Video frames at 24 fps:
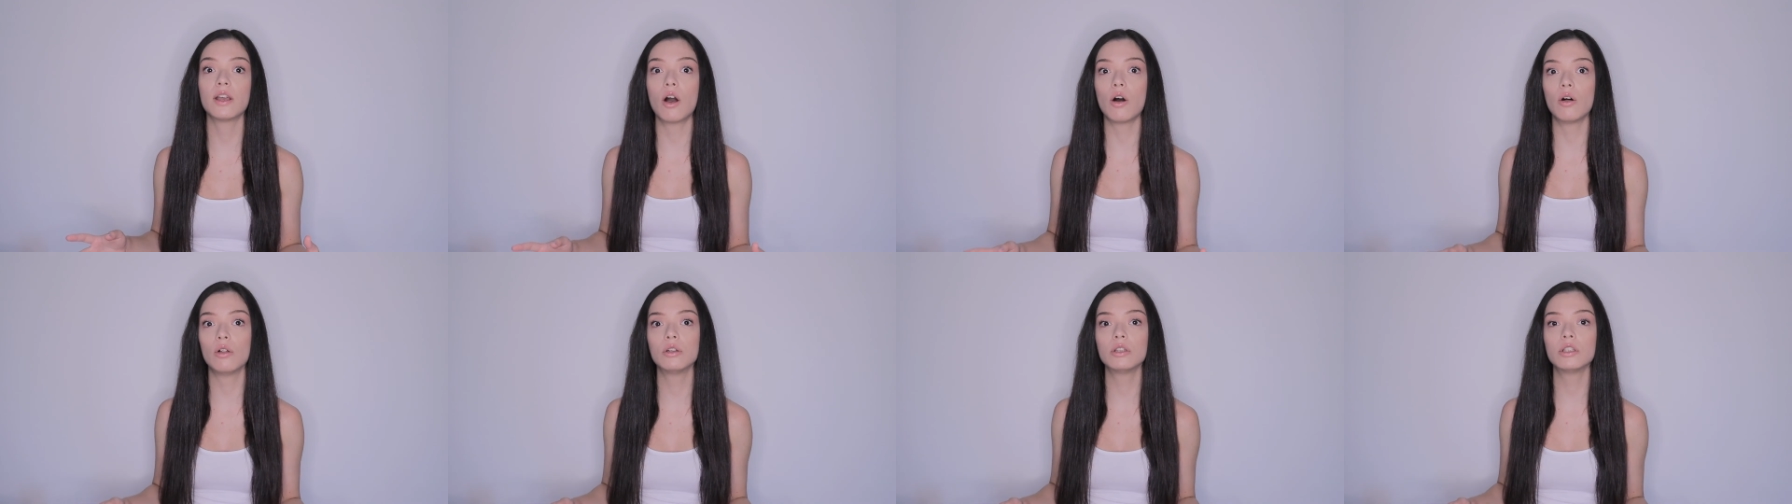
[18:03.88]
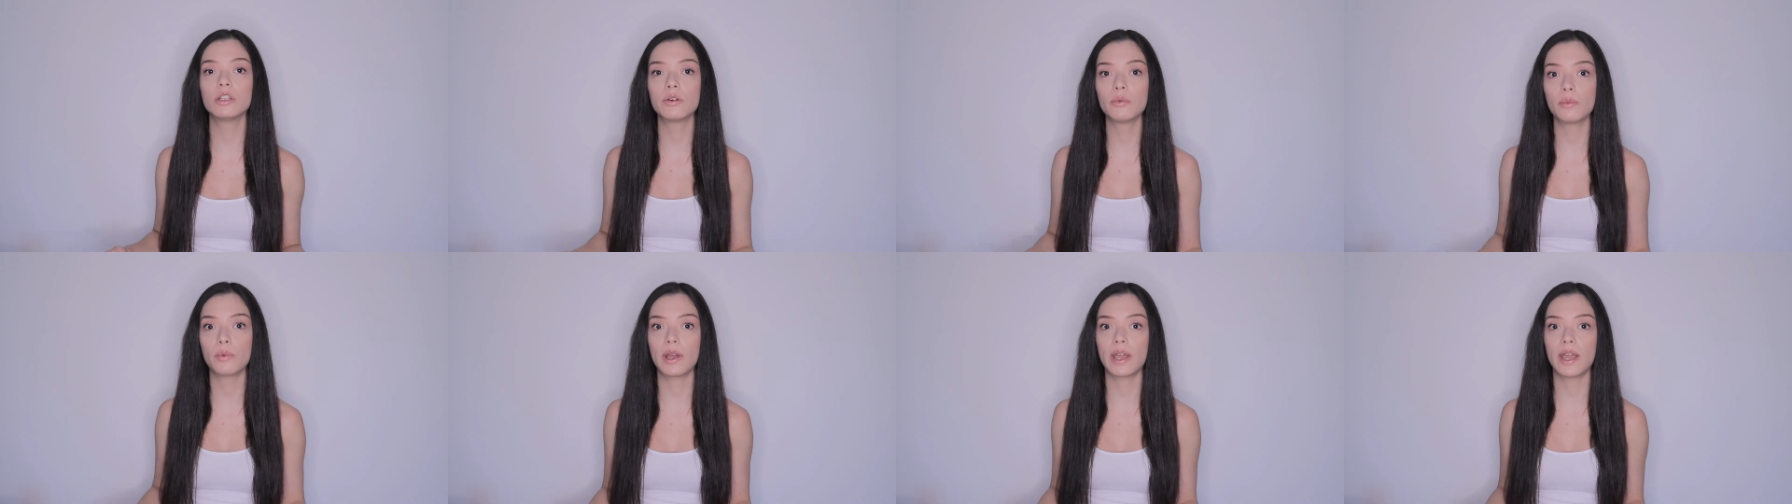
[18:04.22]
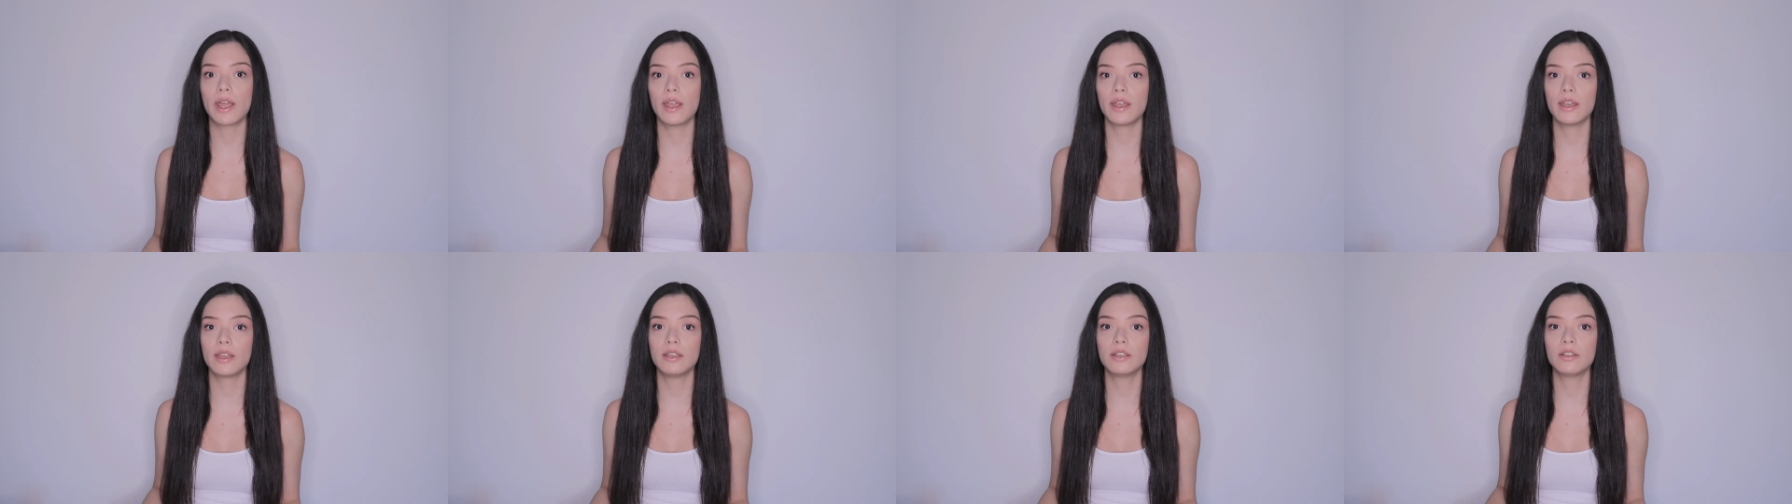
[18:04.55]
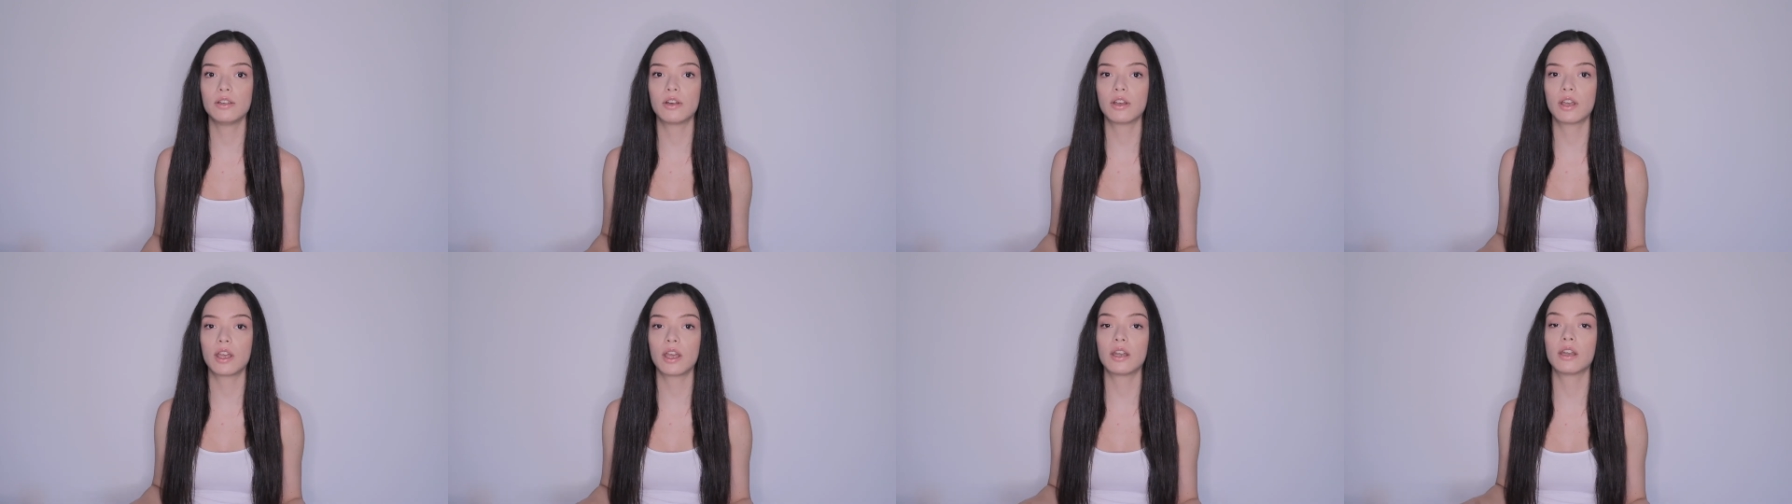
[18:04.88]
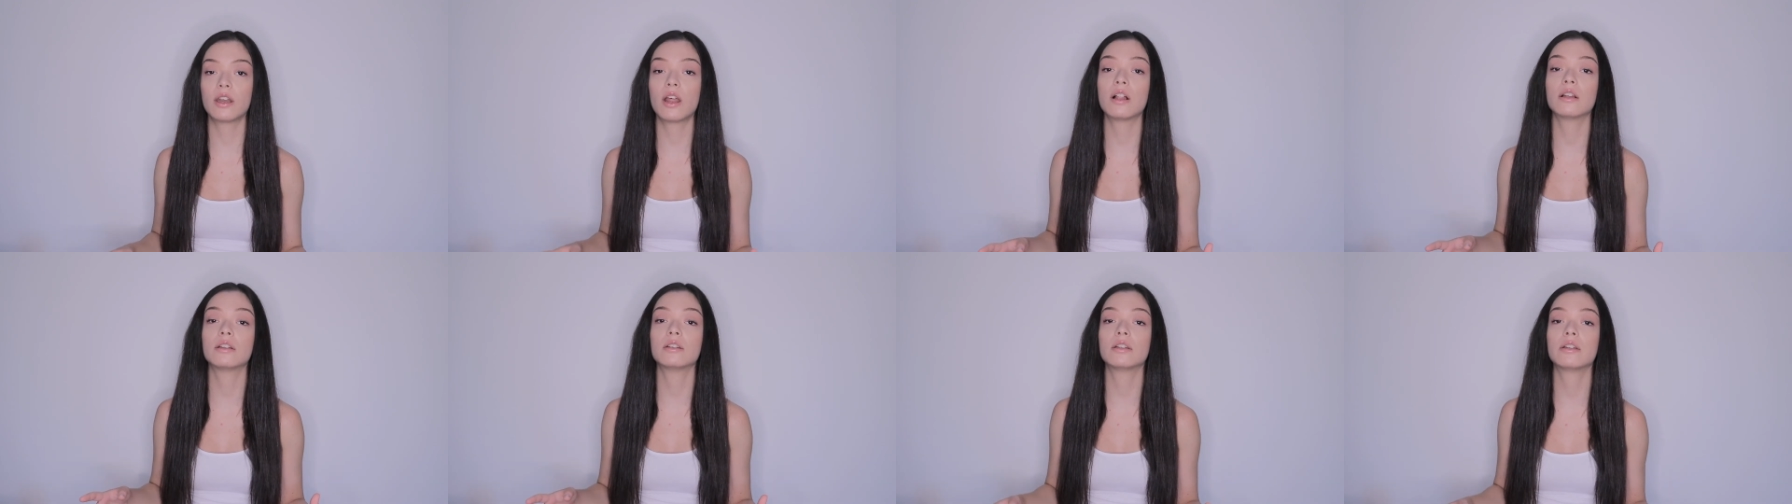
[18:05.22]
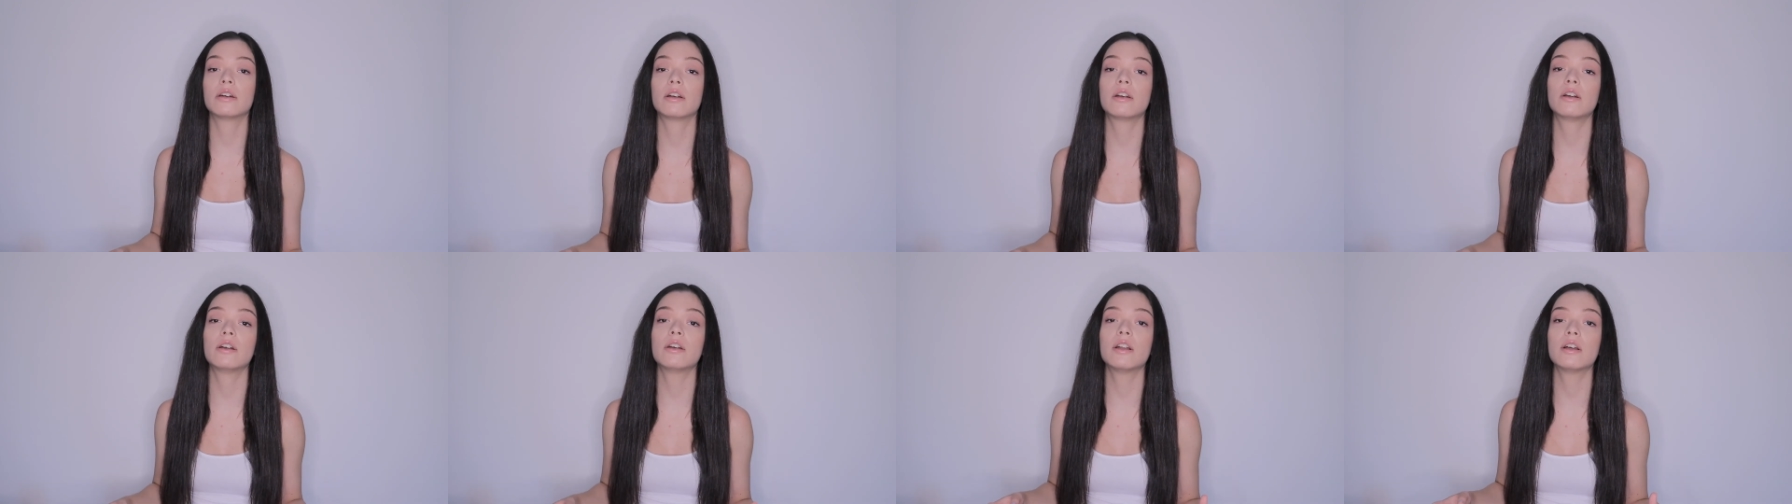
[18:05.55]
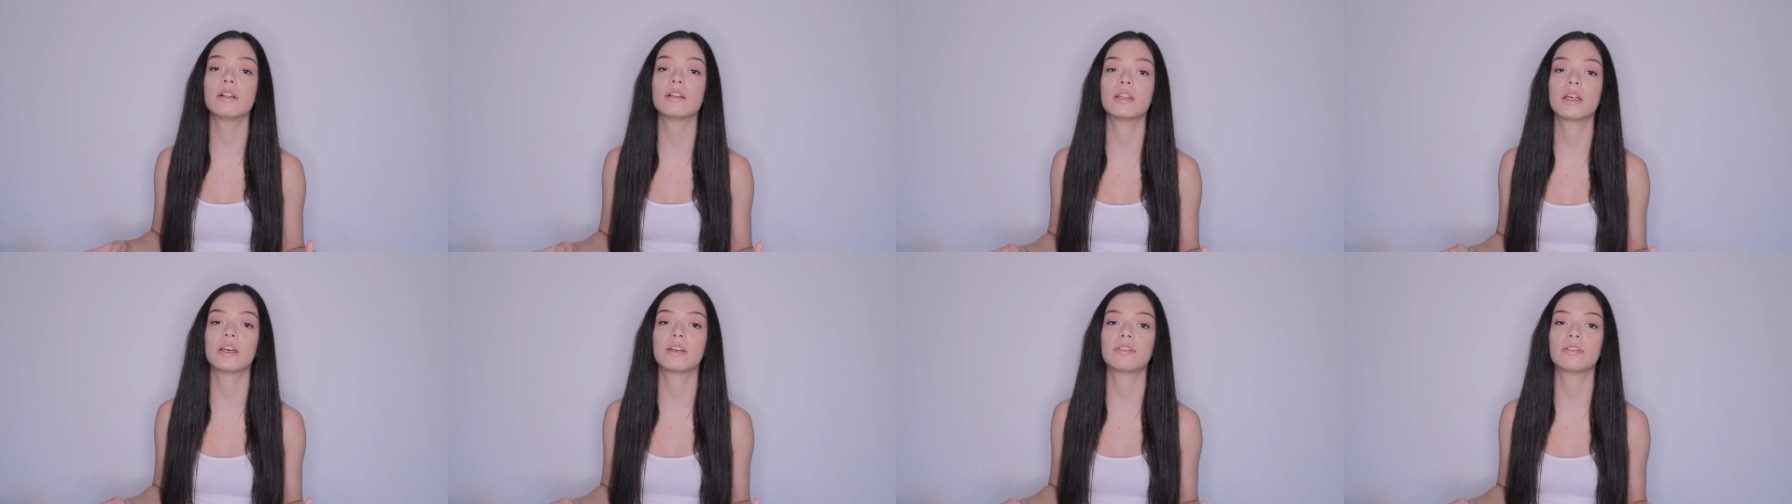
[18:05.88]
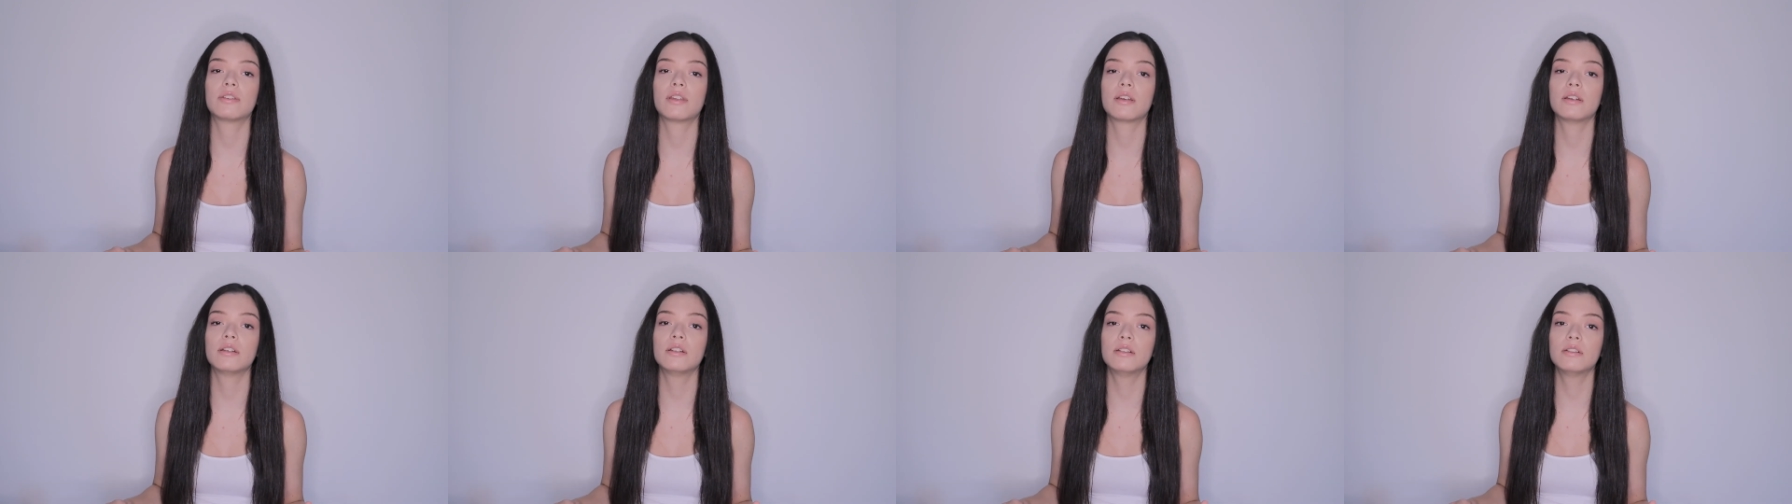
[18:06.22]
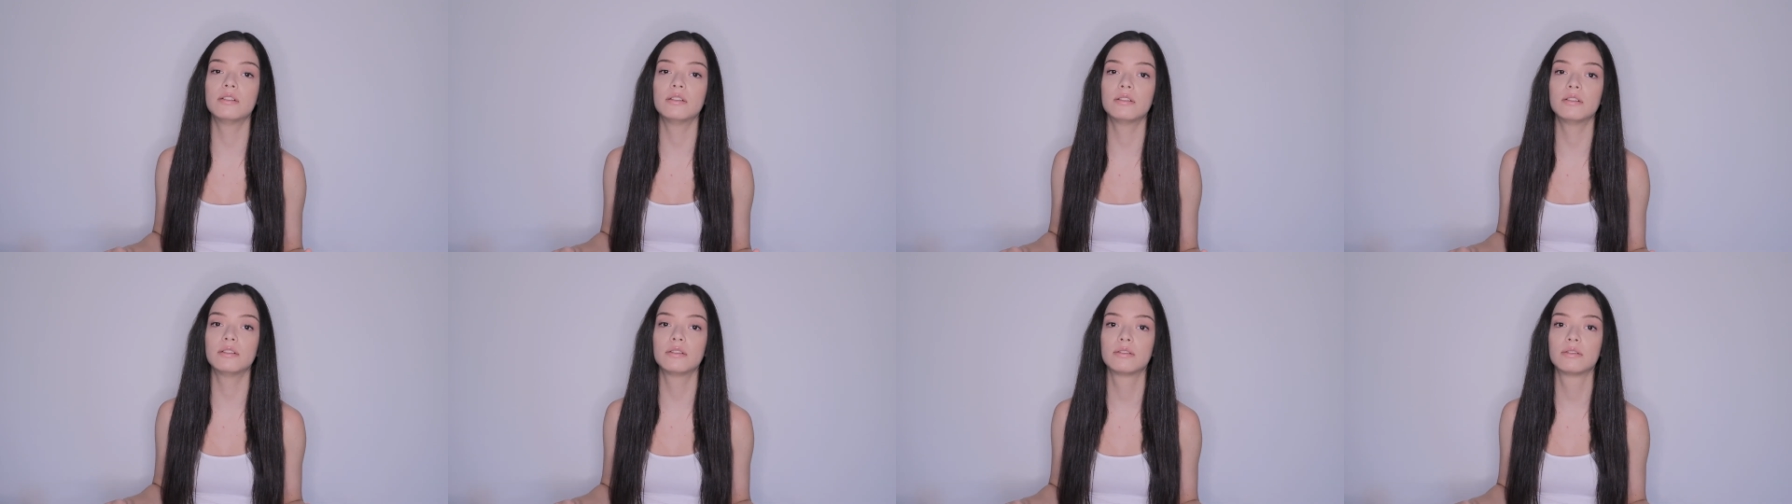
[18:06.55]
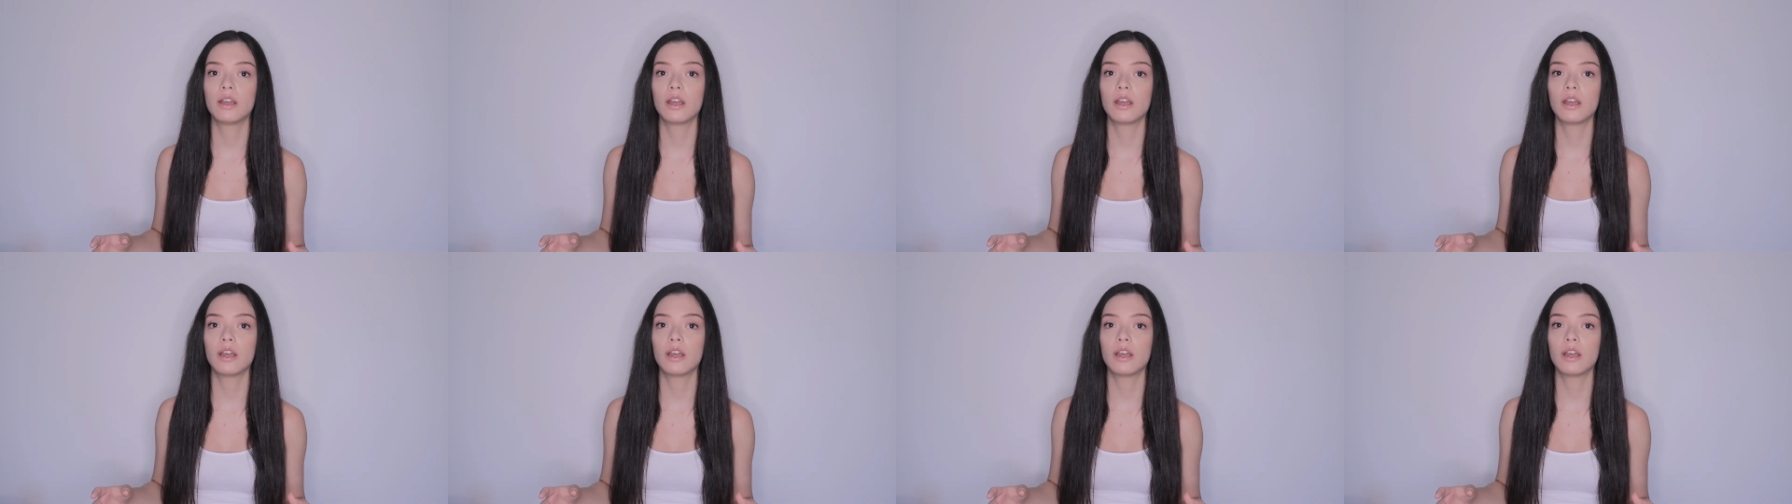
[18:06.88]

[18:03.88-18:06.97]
only way you can learn a lesson